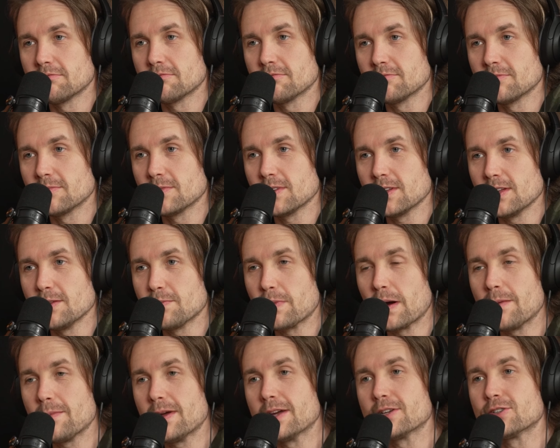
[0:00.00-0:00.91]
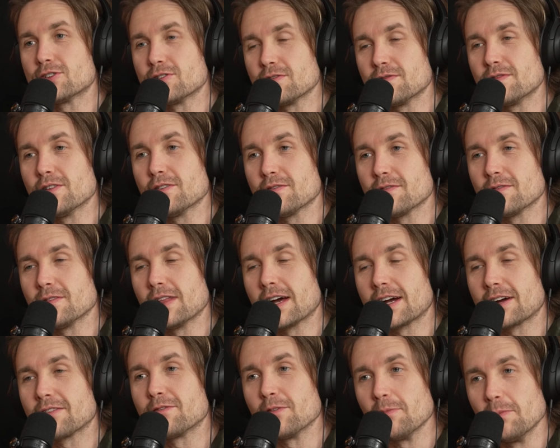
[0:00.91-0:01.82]
I do. It I probably did. makes you feel
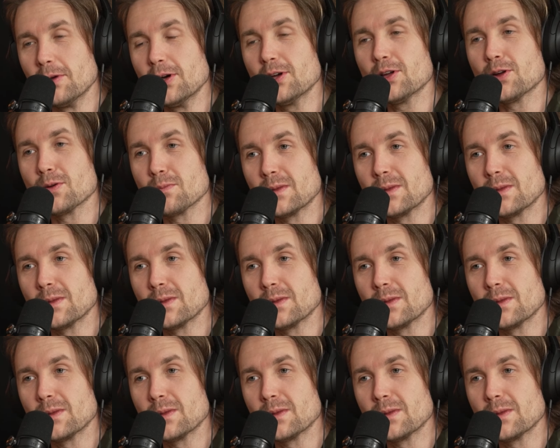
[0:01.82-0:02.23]
like a familiar